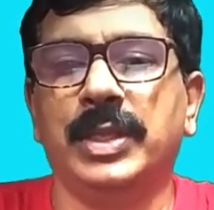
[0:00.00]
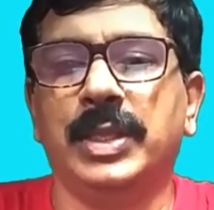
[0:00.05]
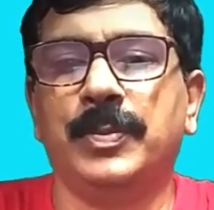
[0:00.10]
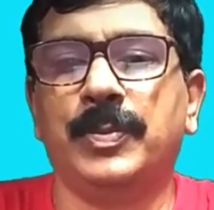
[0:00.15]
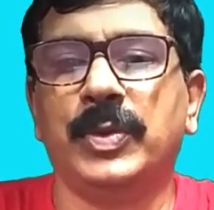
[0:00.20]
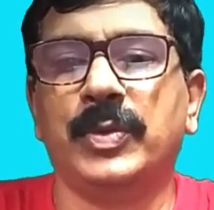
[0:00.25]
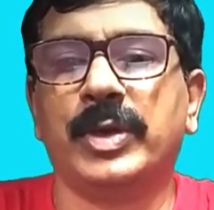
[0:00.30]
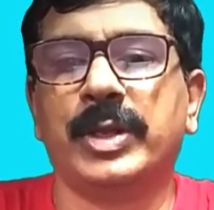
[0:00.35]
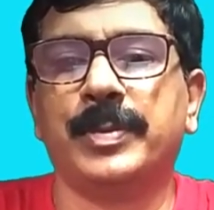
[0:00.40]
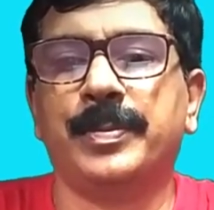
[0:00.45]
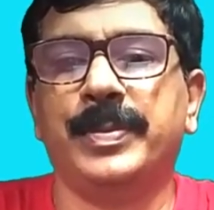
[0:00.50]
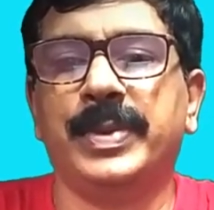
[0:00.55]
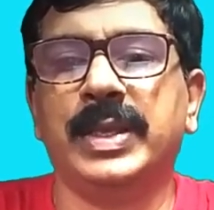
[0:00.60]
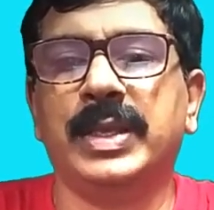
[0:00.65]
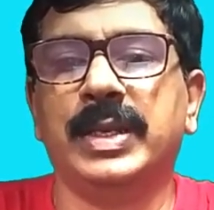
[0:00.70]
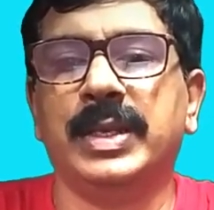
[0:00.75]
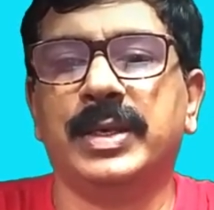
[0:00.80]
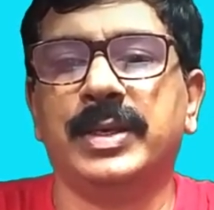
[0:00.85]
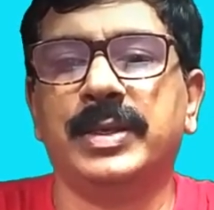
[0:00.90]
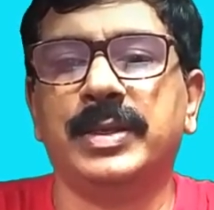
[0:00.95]
If you are
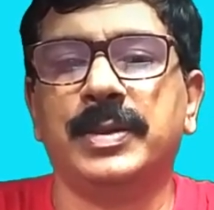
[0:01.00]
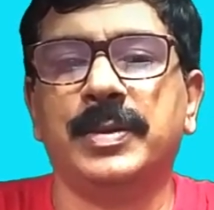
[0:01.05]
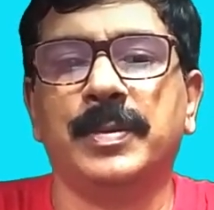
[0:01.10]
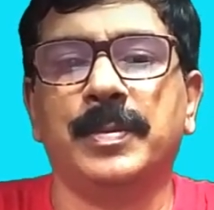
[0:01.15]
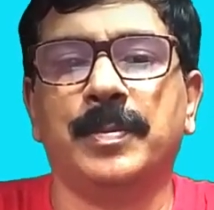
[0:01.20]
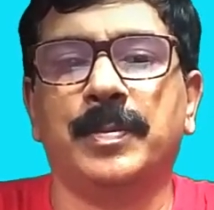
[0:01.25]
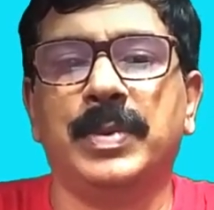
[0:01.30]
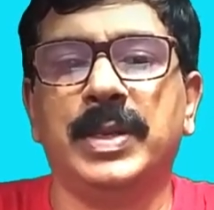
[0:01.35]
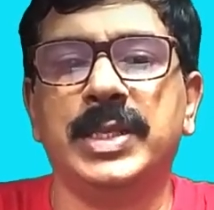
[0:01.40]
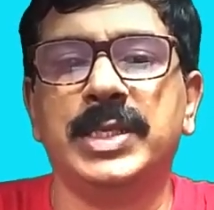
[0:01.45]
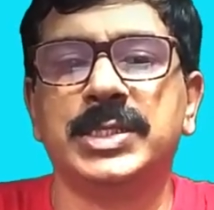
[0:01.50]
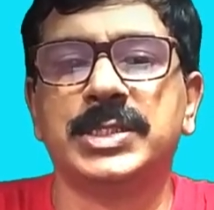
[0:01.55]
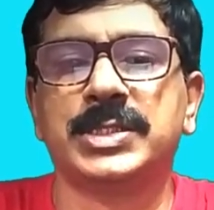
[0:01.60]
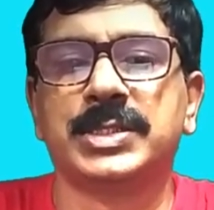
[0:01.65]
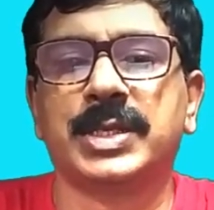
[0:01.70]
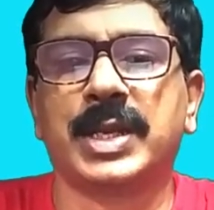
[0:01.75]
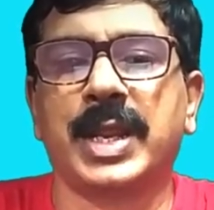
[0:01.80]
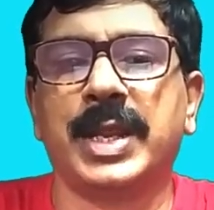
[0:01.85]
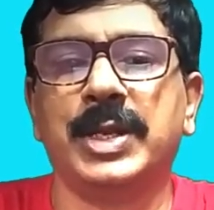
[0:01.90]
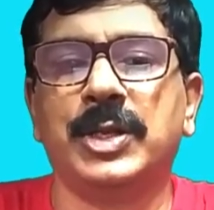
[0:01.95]
beginner,
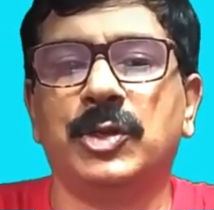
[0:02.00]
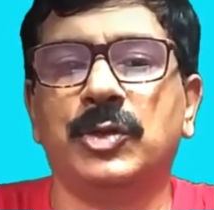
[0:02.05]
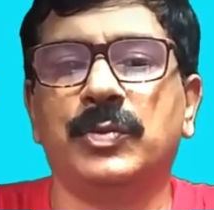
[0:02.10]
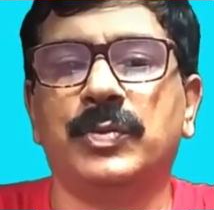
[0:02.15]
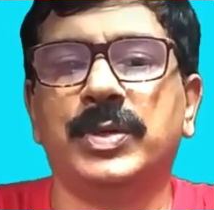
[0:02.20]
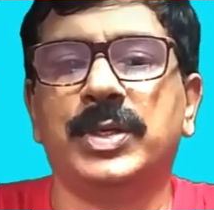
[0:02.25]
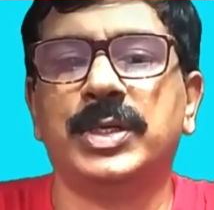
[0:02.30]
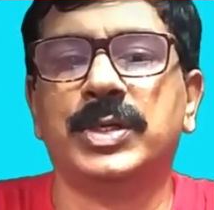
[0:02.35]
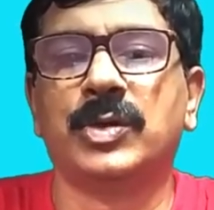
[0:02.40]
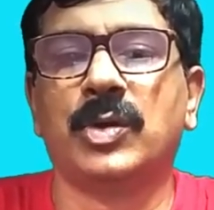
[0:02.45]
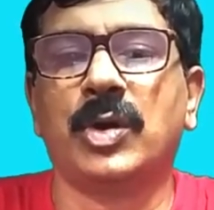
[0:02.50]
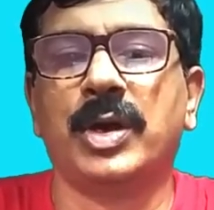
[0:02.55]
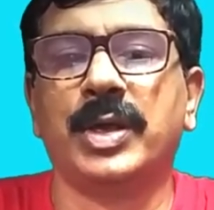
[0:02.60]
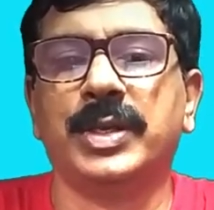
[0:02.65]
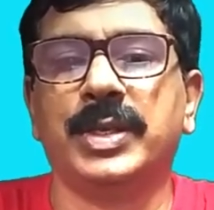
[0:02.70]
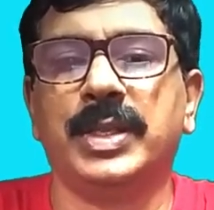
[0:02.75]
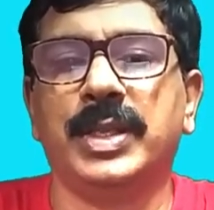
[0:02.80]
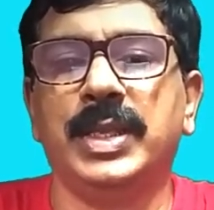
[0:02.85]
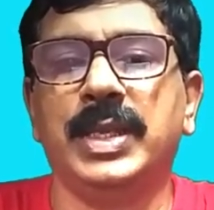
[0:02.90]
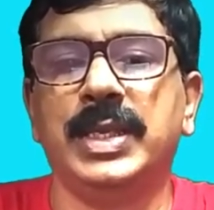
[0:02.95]
please try to work
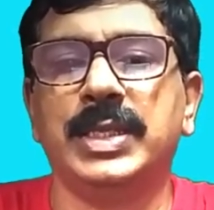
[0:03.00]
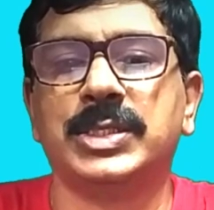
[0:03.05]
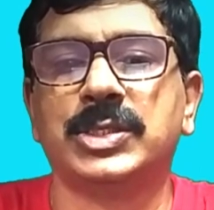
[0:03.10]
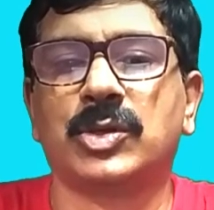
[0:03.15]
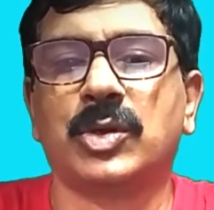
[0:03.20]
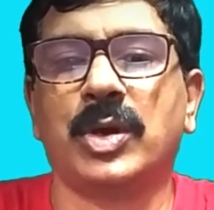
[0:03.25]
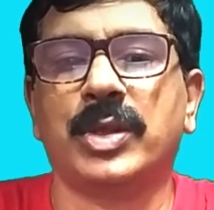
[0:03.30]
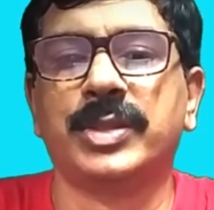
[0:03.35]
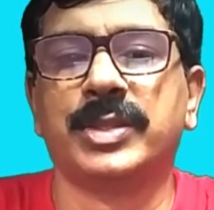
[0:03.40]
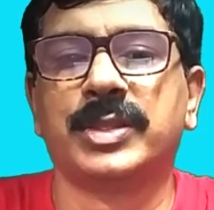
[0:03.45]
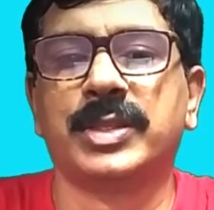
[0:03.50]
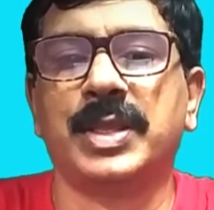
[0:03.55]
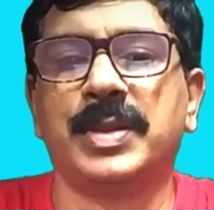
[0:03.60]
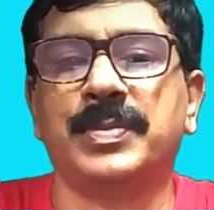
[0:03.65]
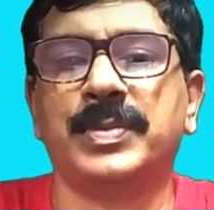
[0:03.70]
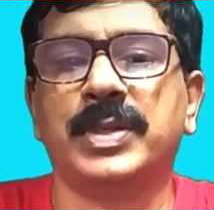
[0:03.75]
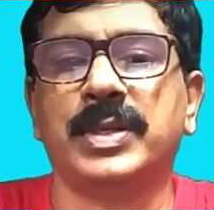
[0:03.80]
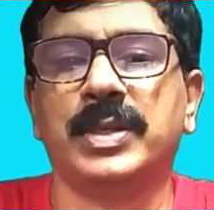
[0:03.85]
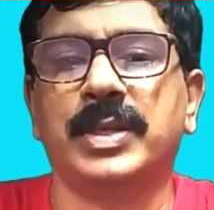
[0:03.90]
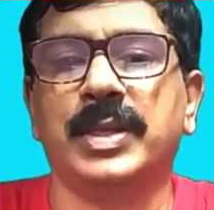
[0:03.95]
on each
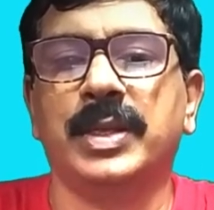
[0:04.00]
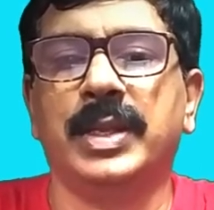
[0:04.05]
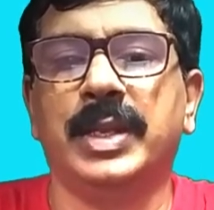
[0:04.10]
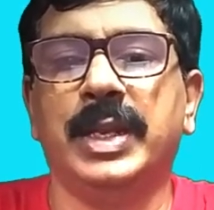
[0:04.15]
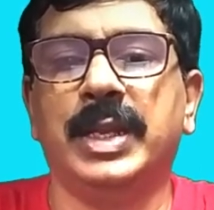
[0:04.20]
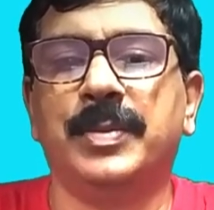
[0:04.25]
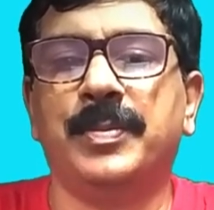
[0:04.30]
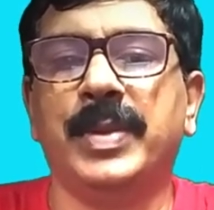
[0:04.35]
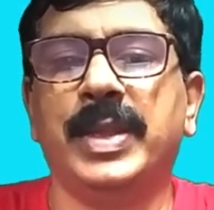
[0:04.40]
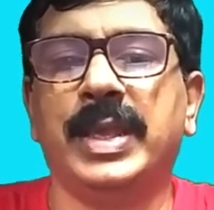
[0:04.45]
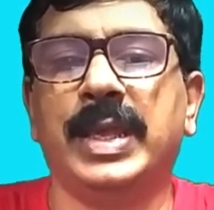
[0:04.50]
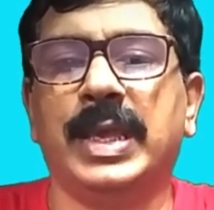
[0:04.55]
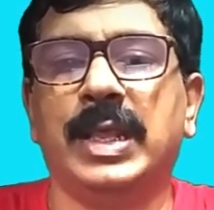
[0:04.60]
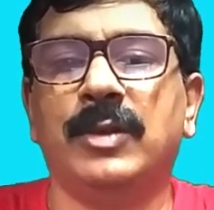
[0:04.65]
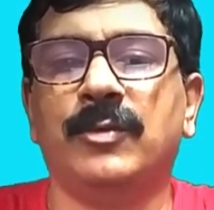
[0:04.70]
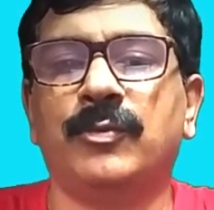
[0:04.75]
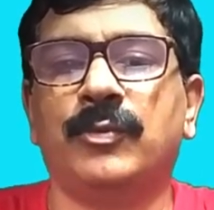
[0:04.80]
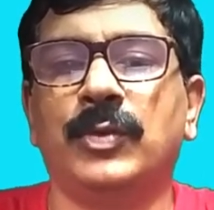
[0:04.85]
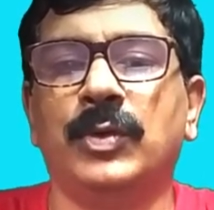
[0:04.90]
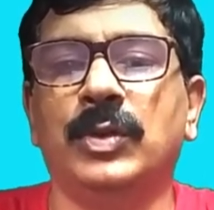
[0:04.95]
concept. It may
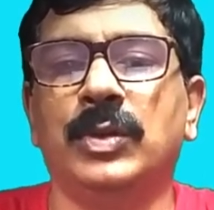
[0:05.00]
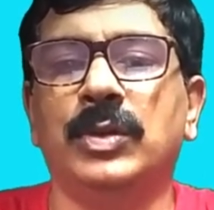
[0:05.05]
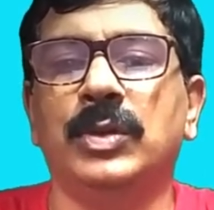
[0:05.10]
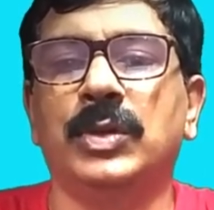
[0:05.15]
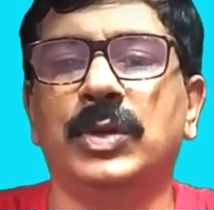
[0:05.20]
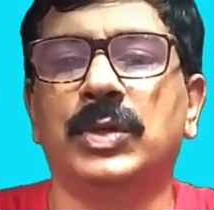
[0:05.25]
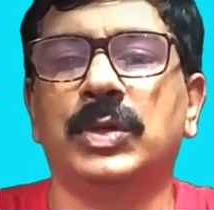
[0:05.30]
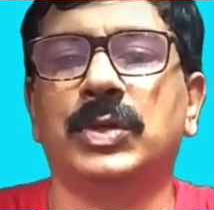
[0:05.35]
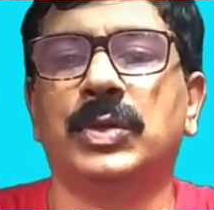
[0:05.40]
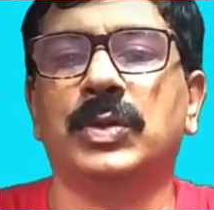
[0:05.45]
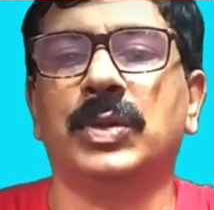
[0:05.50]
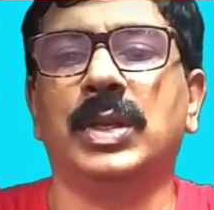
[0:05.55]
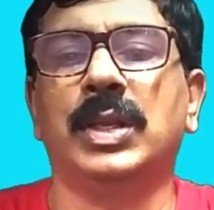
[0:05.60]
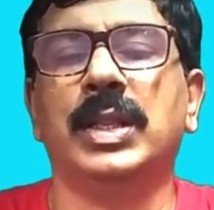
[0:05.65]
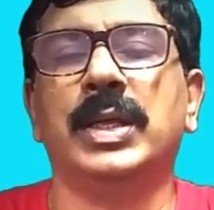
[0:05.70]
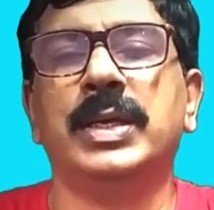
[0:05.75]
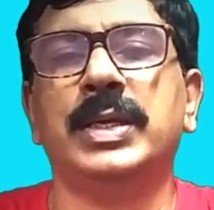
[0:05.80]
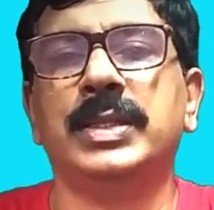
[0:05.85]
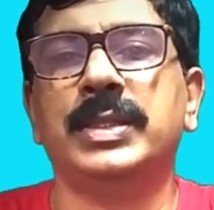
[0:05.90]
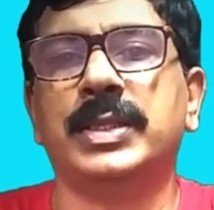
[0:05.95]
helpful to
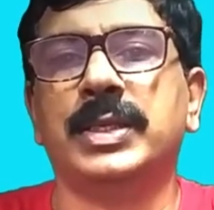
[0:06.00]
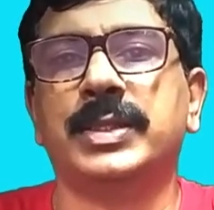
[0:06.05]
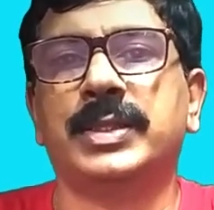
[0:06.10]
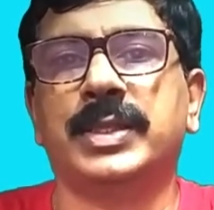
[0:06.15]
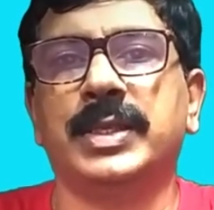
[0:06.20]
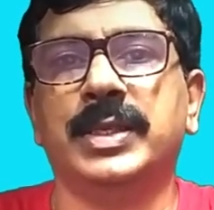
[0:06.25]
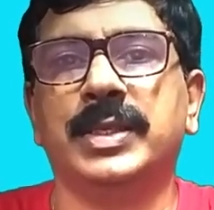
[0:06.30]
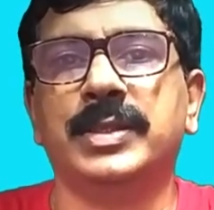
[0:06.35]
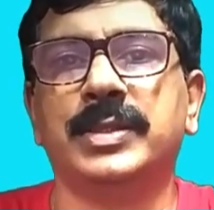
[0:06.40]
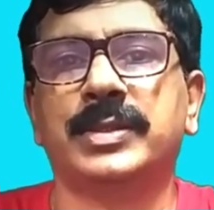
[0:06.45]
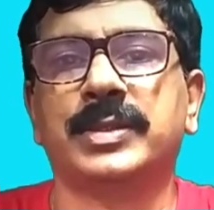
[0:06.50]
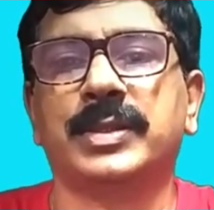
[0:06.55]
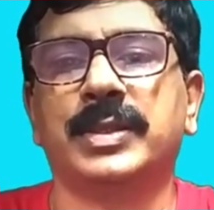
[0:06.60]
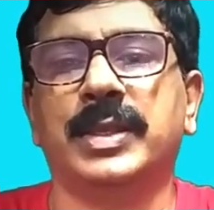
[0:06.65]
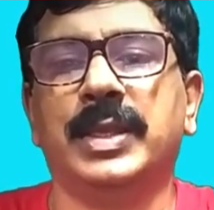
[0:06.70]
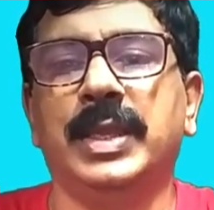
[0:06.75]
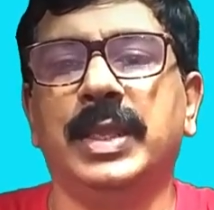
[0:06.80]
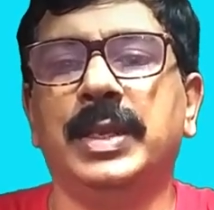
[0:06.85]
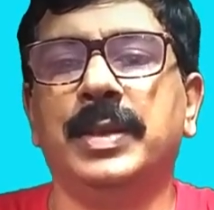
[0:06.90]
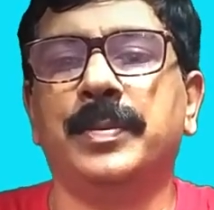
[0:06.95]
learn the things
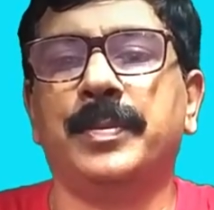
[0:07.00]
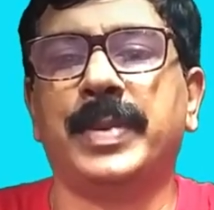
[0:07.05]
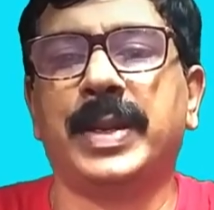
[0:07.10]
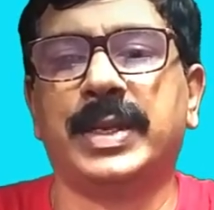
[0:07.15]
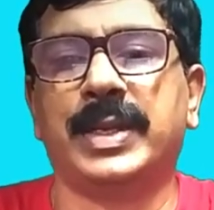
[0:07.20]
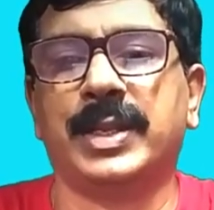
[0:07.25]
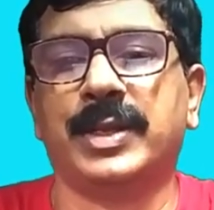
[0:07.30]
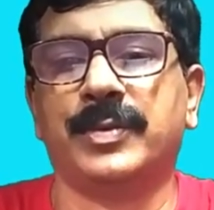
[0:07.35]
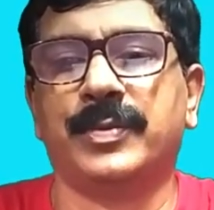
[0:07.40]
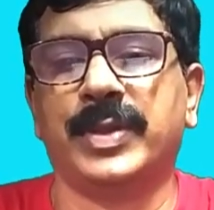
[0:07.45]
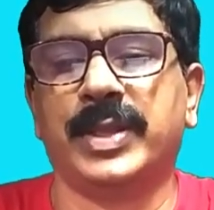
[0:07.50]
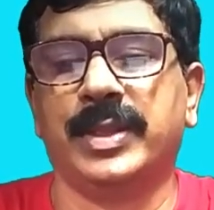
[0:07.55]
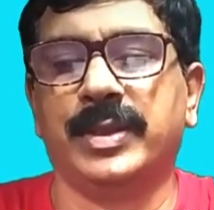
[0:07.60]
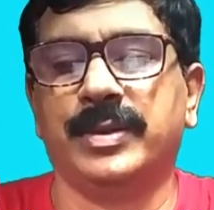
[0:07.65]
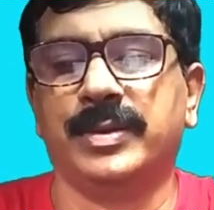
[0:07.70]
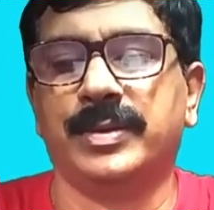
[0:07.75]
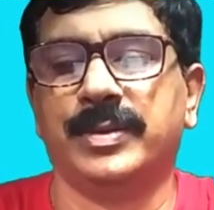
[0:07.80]
in better way.